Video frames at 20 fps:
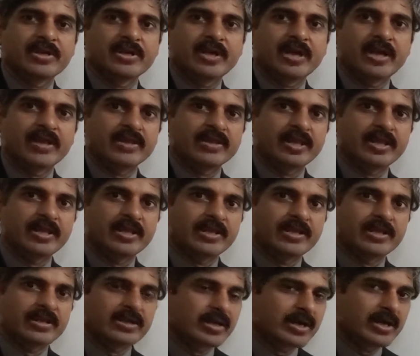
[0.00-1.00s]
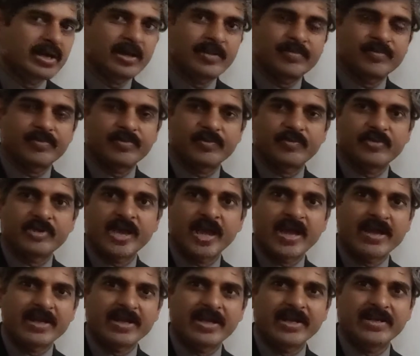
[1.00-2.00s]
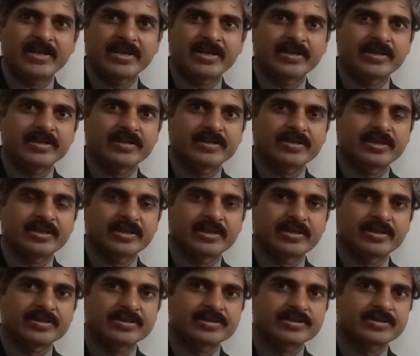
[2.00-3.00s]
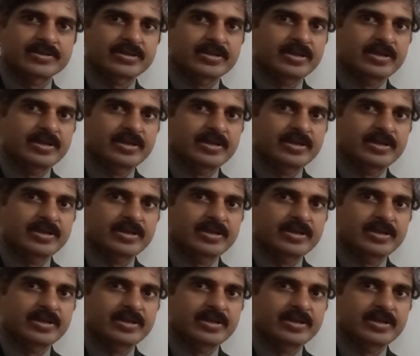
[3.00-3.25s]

and then we ideated the things,